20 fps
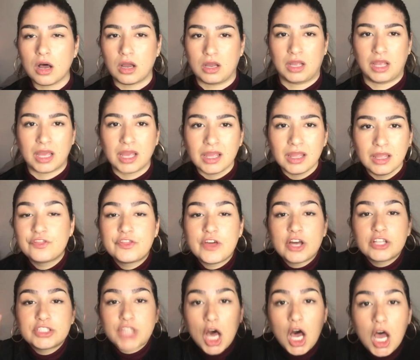okay, the
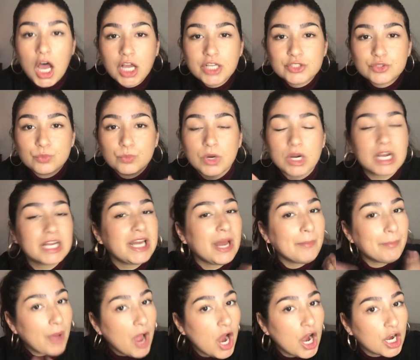dogs were gonna
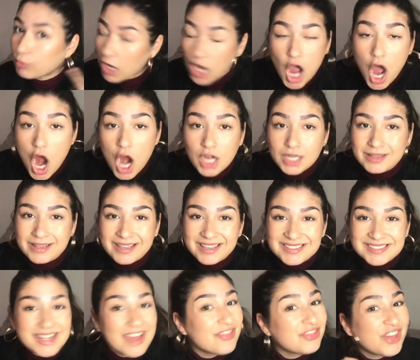bark
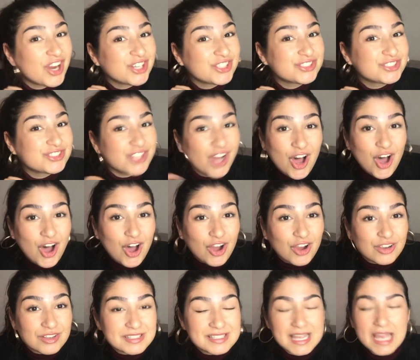regardless. They're
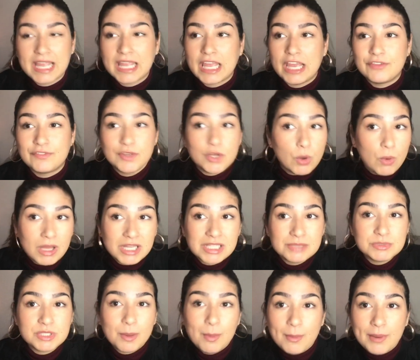dogs. Like, if you don't want them
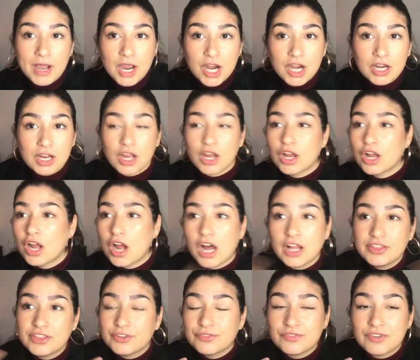to bark,
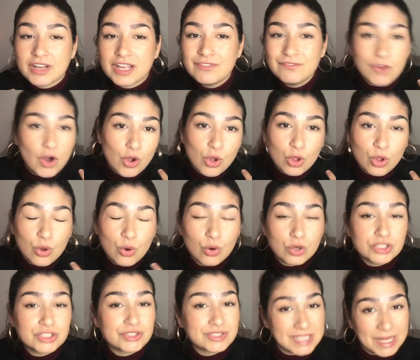cut their freaking vocal
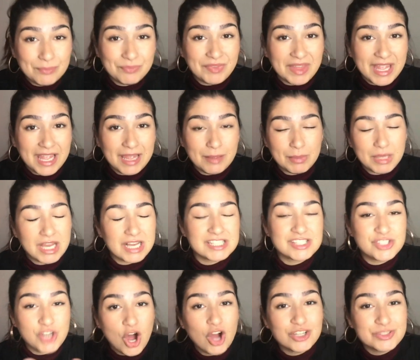cords or something, because
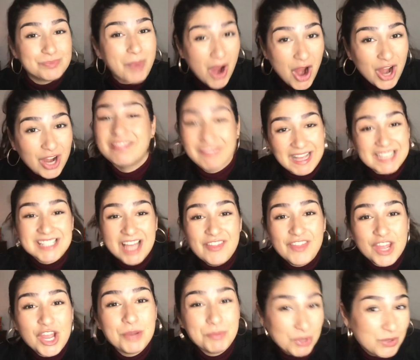dogs bark. That's how
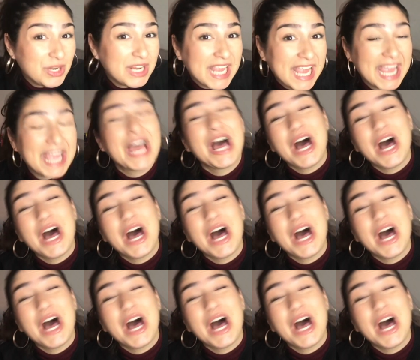they communicate,